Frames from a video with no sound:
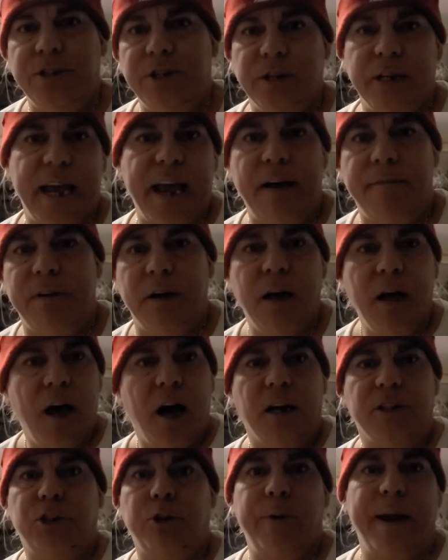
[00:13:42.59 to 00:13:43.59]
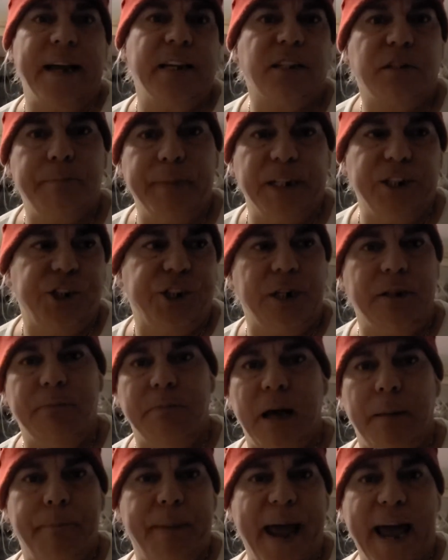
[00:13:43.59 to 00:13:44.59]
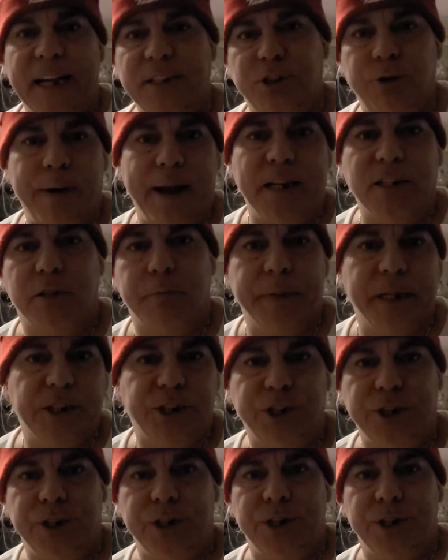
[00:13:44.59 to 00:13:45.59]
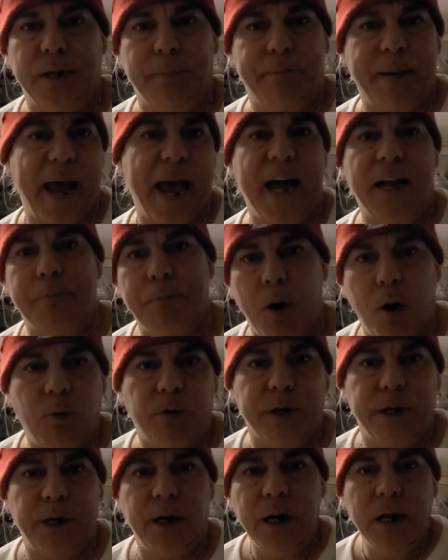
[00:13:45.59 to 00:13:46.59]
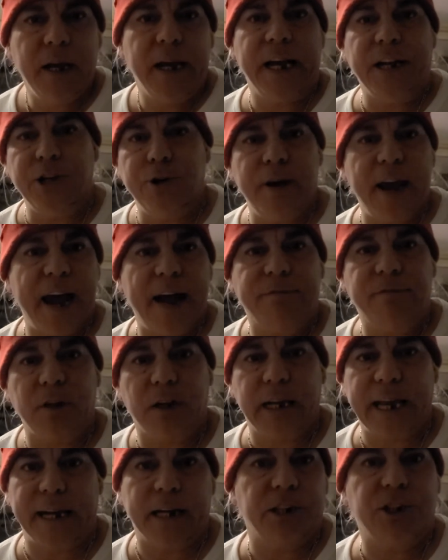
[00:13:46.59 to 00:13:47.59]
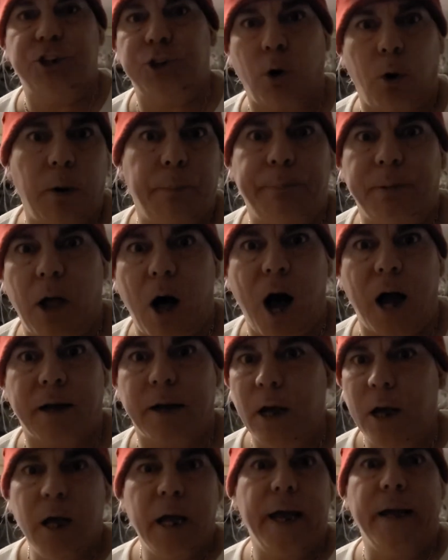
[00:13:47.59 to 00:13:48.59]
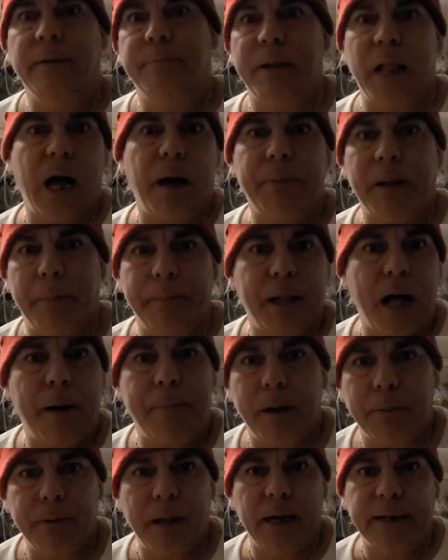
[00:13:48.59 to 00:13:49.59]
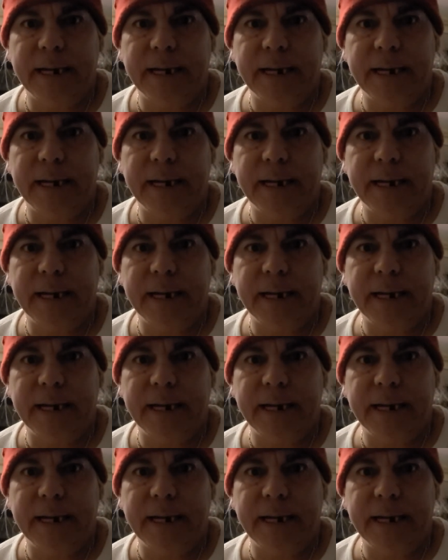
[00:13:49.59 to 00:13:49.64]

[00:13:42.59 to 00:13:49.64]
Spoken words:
have a transmission, a bad transmission and a bad motor, and you have to get a short block and blah, blah, blah, blah, blah.